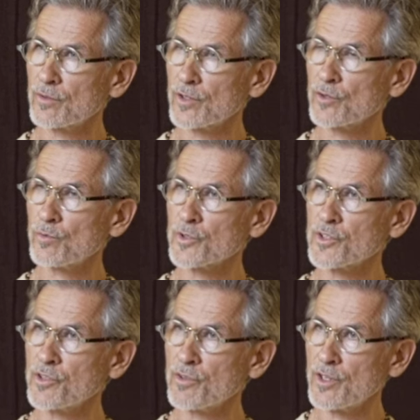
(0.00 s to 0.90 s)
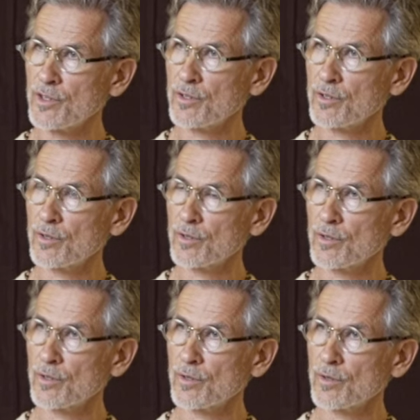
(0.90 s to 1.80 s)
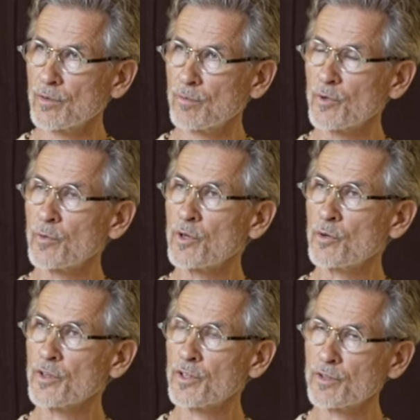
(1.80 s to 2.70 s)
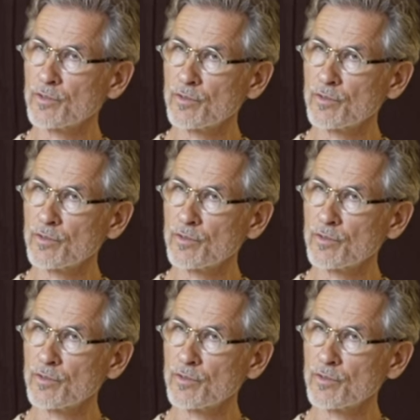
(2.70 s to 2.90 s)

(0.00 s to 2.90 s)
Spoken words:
and to what degree, but we know that